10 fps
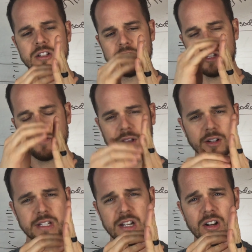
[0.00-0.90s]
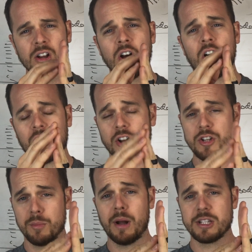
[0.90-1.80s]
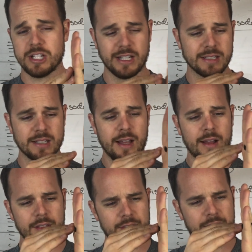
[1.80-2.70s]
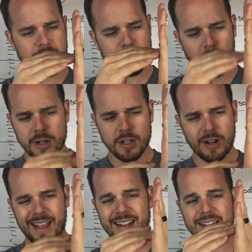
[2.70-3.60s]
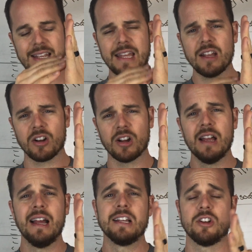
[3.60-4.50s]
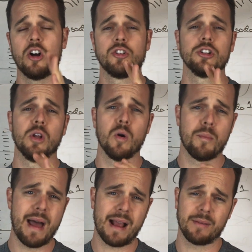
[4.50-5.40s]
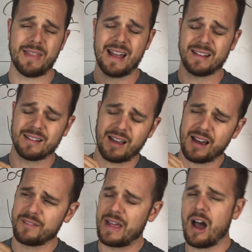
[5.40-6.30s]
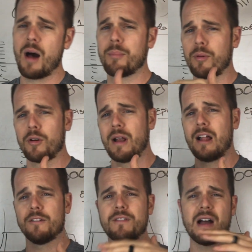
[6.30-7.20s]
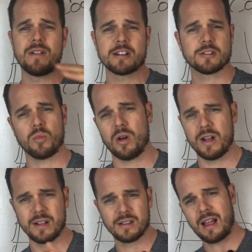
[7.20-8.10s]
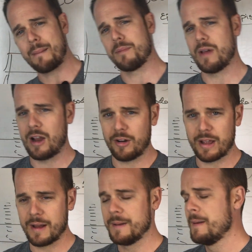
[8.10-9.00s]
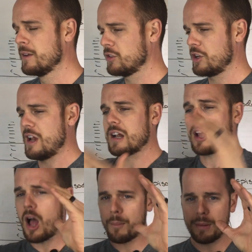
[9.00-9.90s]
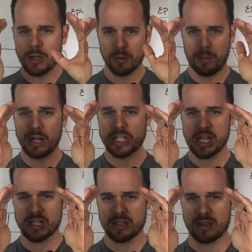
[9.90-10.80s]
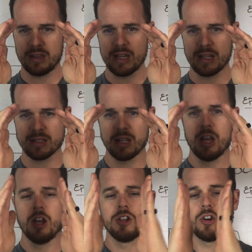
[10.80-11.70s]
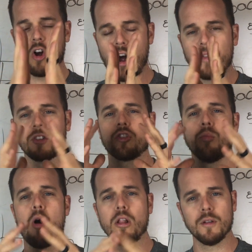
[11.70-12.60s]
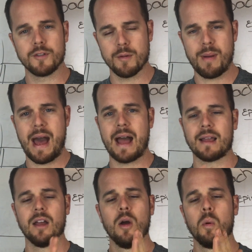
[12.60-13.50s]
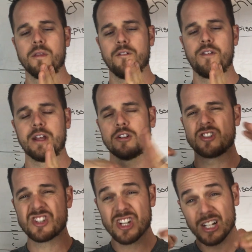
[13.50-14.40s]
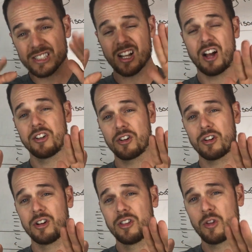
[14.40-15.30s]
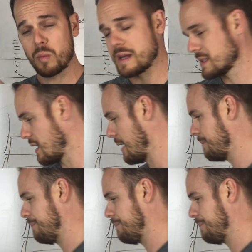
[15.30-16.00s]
So these fingers here are on your butt cheeks. This part of your hand here is on your lower back, that kind of that upper L5, S1 type of area. So you're not cupping your butt cheeks like this, you're on the small of your back with the fingers just under the waistline.